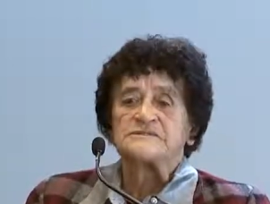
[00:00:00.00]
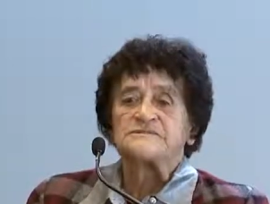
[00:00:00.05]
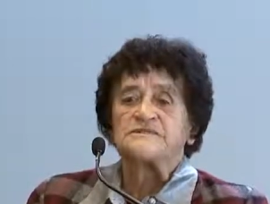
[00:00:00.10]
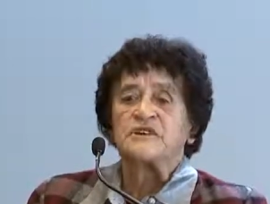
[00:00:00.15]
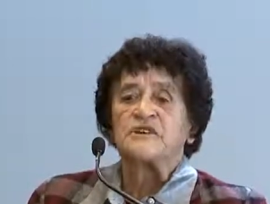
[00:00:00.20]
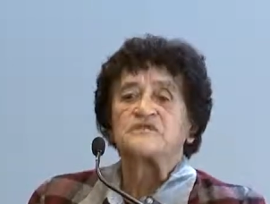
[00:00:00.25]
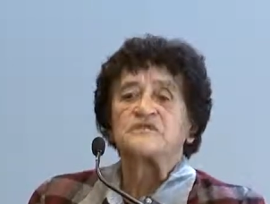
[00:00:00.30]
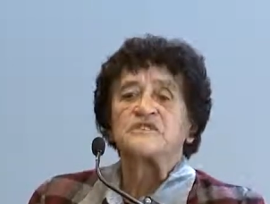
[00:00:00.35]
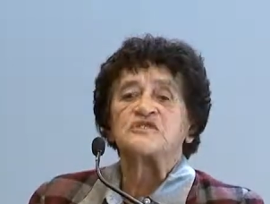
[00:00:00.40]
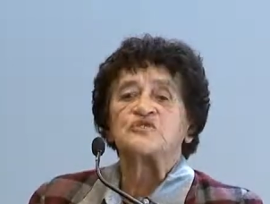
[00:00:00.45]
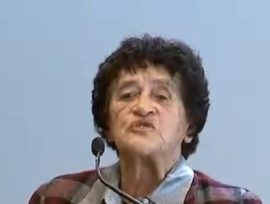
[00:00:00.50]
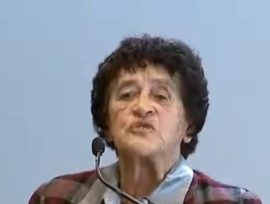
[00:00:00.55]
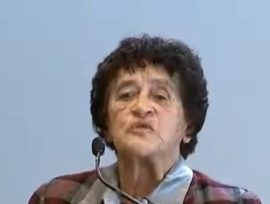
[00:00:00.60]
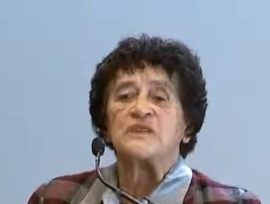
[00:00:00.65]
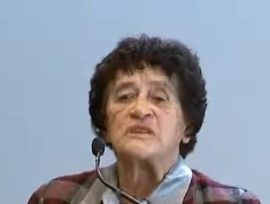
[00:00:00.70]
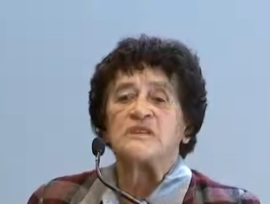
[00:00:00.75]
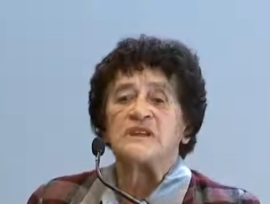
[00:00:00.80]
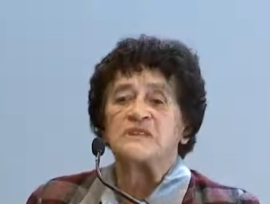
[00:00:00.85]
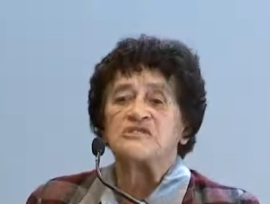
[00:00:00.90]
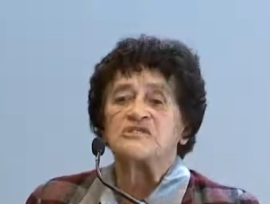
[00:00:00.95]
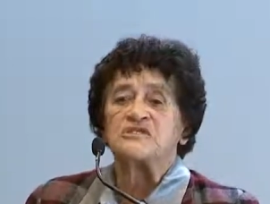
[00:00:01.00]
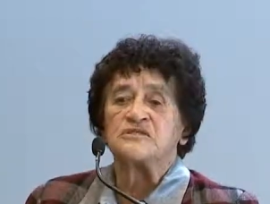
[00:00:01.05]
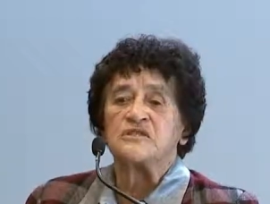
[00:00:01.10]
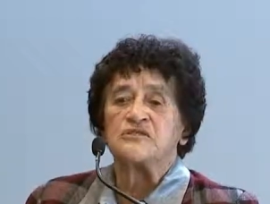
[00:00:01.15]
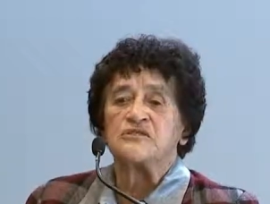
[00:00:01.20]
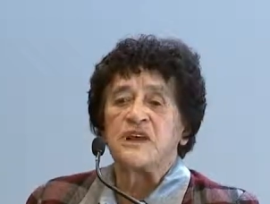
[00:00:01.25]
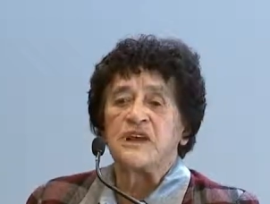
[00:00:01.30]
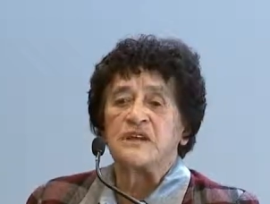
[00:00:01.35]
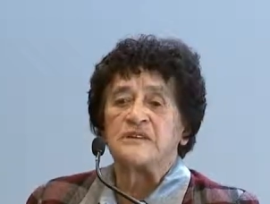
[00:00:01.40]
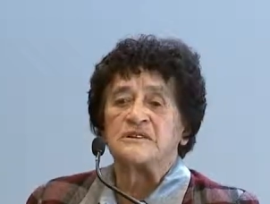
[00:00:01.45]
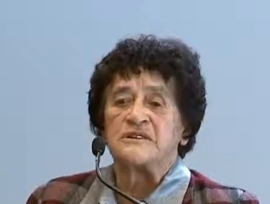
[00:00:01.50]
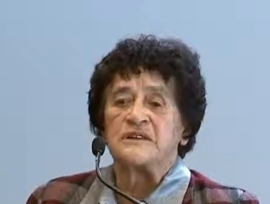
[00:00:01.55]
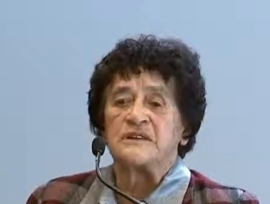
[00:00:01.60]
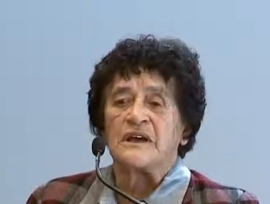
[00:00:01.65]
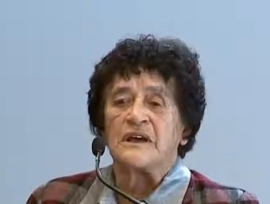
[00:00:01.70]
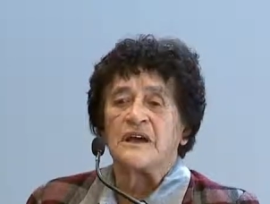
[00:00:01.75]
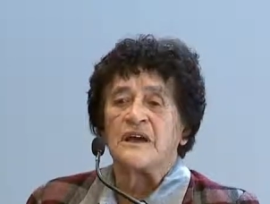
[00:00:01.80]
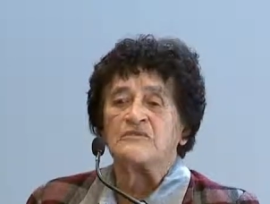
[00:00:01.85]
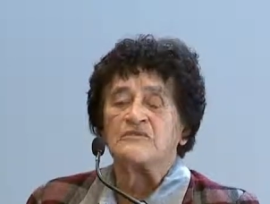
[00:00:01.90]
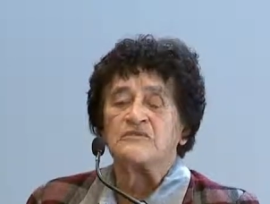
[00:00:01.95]
knock this woman into the ground.
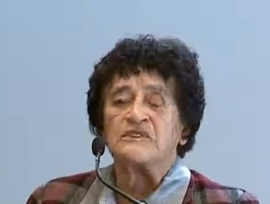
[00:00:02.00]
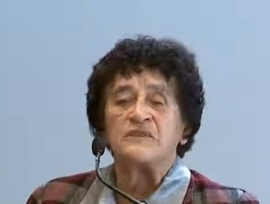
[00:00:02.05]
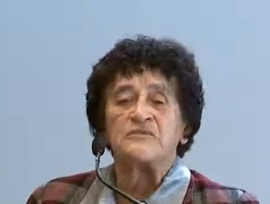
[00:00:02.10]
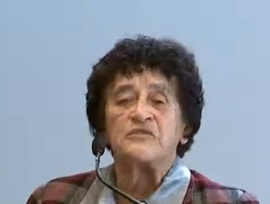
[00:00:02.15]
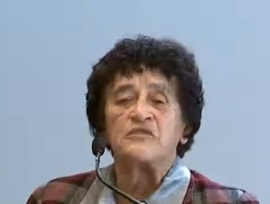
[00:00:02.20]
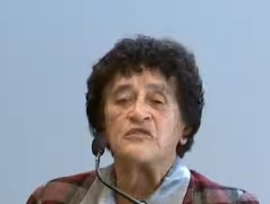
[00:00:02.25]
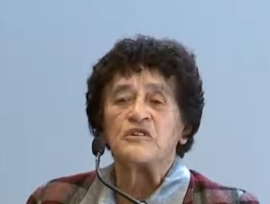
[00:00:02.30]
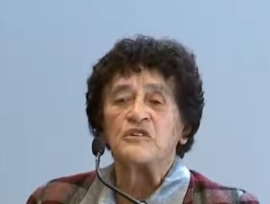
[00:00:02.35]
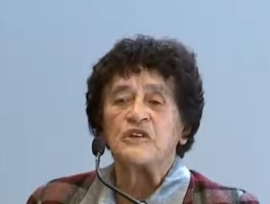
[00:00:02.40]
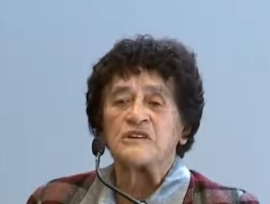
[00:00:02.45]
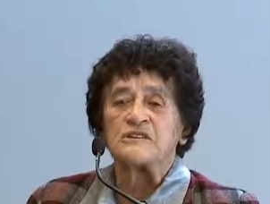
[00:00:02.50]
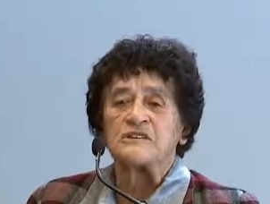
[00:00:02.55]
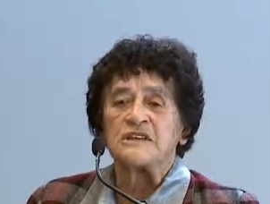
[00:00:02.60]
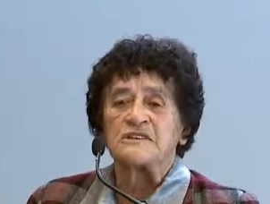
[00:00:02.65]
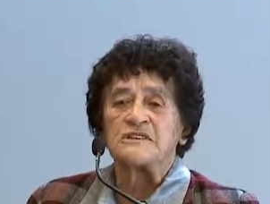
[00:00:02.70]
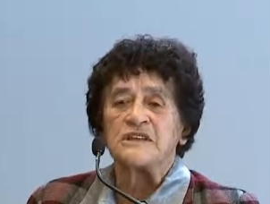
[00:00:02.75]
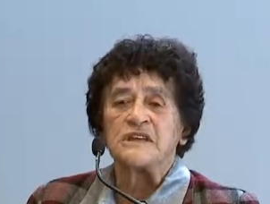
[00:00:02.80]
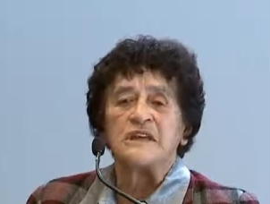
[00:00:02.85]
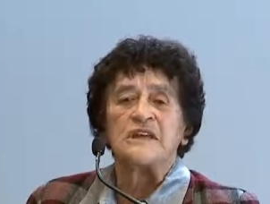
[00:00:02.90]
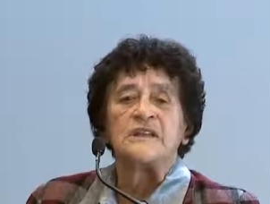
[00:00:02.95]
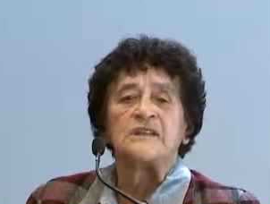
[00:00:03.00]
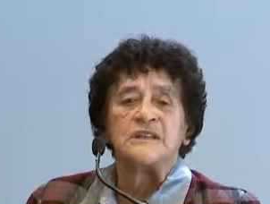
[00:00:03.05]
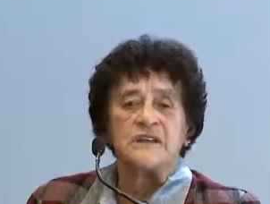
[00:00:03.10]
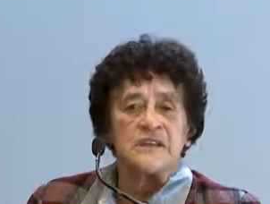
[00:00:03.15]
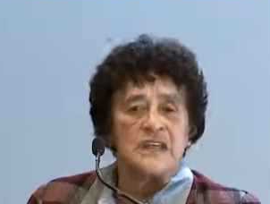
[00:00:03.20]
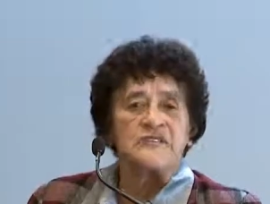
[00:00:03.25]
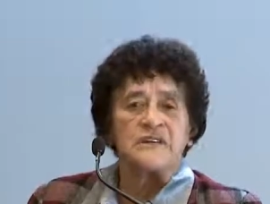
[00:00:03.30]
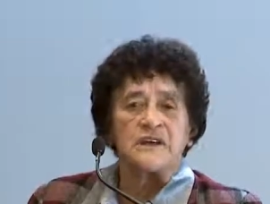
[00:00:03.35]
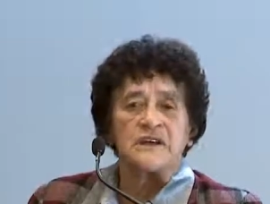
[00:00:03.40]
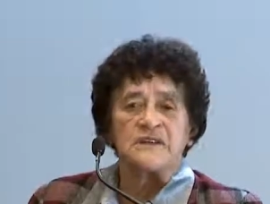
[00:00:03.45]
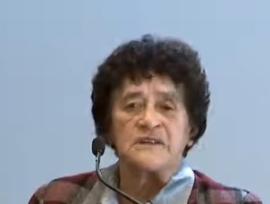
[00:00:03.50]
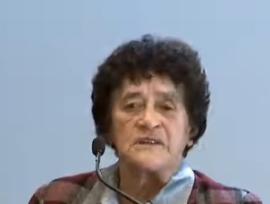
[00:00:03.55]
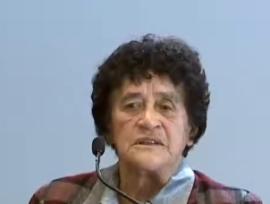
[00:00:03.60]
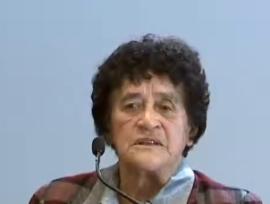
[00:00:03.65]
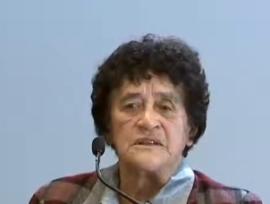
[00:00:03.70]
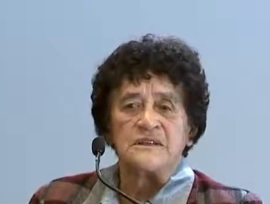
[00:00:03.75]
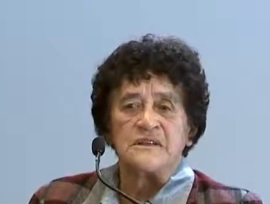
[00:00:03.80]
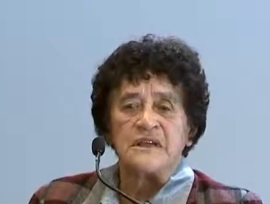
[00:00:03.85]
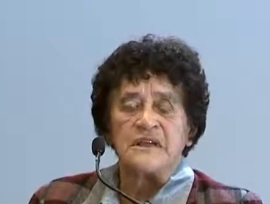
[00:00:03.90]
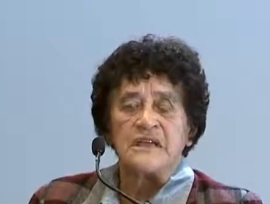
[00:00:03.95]
I've never forgotten it, never,
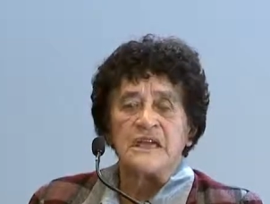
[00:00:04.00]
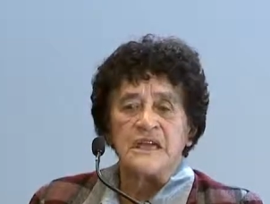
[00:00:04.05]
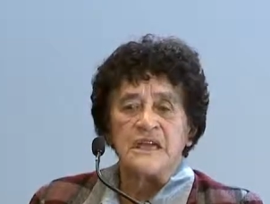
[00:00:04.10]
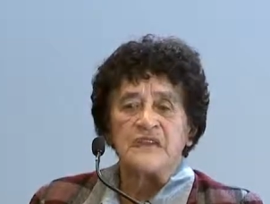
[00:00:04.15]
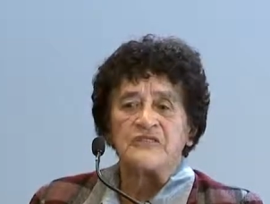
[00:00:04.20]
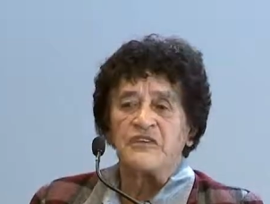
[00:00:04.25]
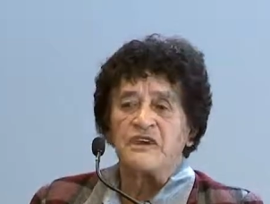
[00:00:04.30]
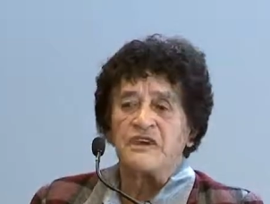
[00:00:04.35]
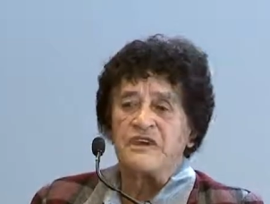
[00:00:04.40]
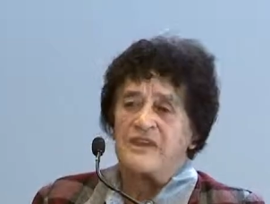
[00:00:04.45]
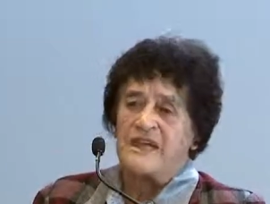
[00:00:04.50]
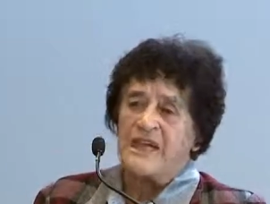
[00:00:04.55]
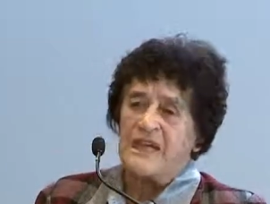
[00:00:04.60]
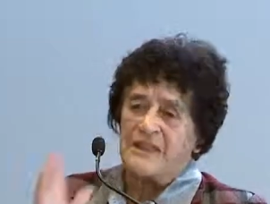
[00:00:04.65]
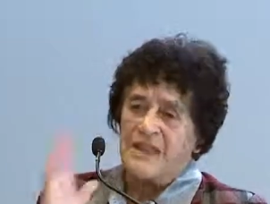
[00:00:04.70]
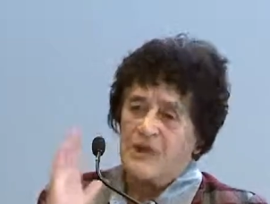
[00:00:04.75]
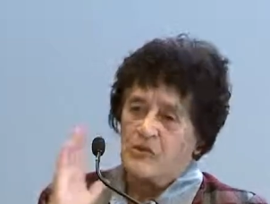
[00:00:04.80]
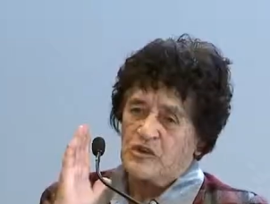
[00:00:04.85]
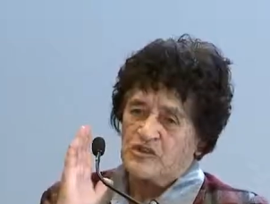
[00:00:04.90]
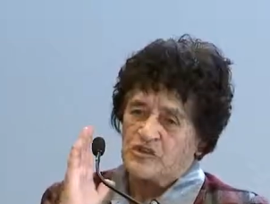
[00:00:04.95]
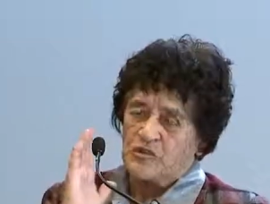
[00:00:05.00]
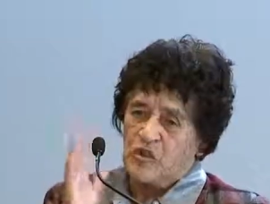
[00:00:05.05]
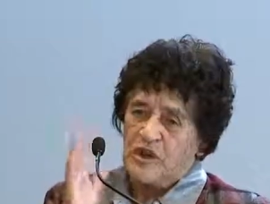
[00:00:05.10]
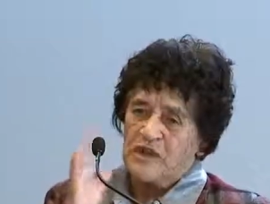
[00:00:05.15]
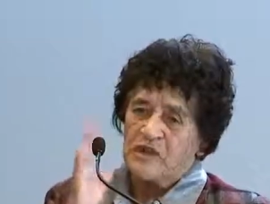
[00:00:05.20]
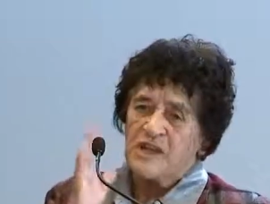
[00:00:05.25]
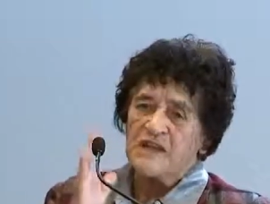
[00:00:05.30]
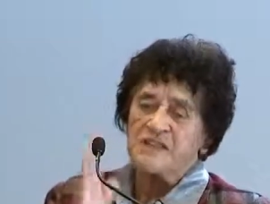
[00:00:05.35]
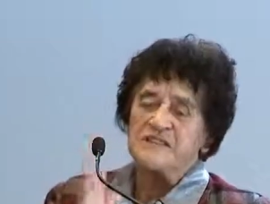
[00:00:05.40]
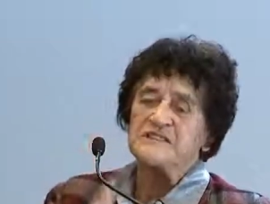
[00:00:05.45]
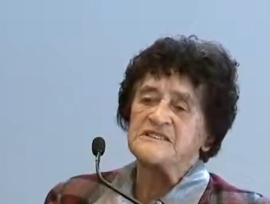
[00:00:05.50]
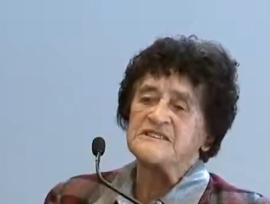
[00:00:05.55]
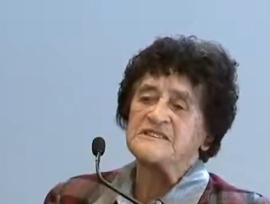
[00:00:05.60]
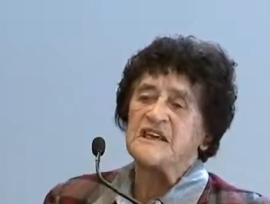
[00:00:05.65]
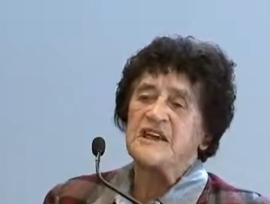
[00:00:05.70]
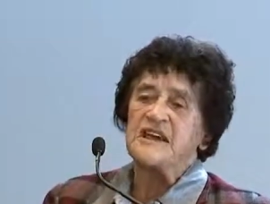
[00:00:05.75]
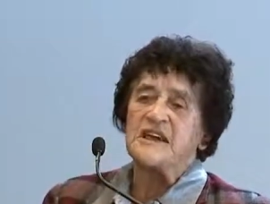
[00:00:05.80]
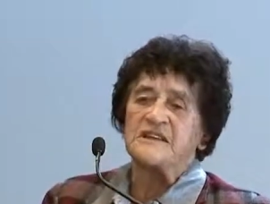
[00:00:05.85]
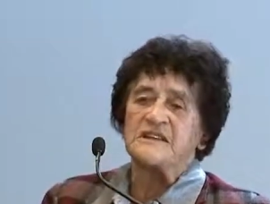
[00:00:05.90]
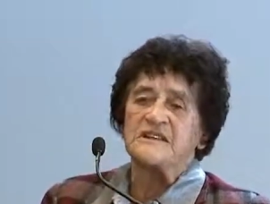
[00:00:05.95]
ever. And that was when I
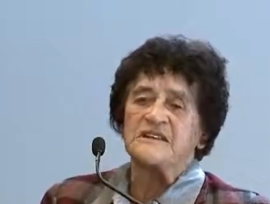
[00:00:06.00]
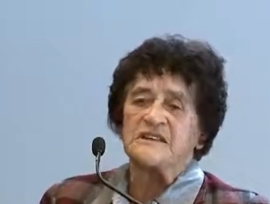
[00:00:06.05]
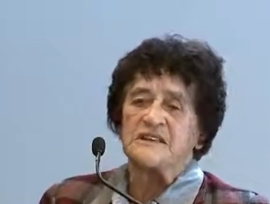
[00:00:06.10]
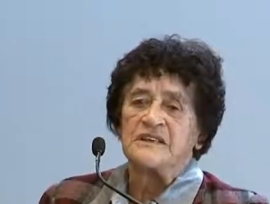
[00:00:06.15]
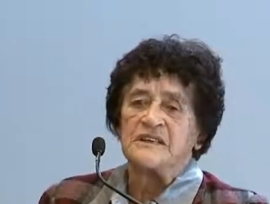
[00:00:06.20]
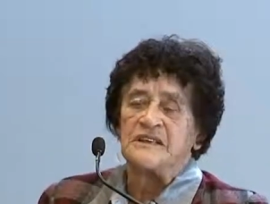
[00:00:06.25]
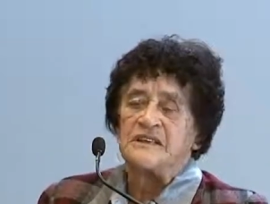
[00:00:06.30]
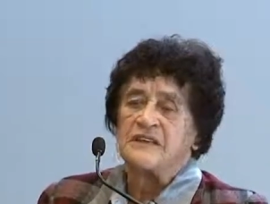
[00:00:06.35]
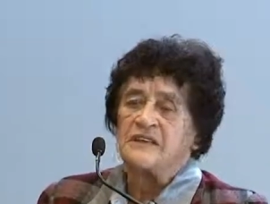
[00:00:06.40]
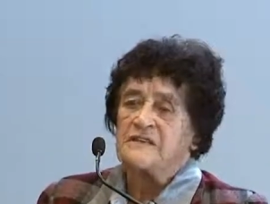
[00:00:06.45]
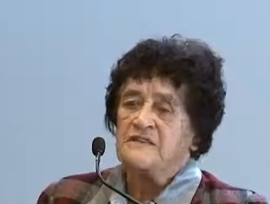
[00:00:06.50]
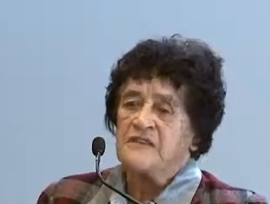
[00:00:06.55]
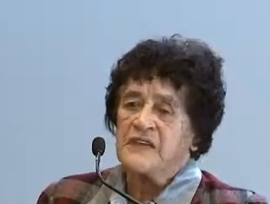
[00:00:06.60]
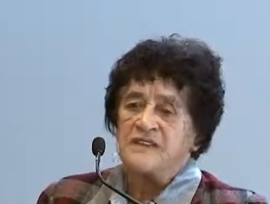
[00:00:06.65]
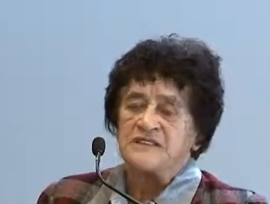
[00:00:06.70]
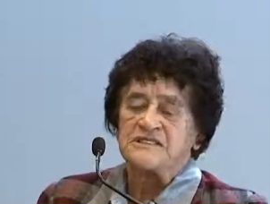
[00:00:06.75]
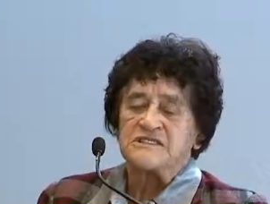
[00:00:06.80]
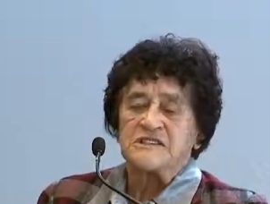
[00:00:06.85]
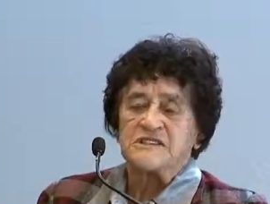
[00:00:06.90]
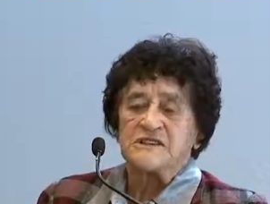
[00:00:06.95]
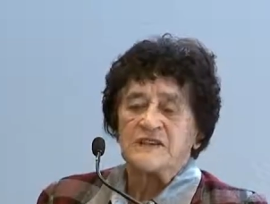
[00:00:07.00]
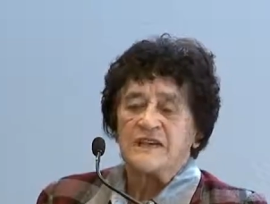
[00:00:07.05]
decided that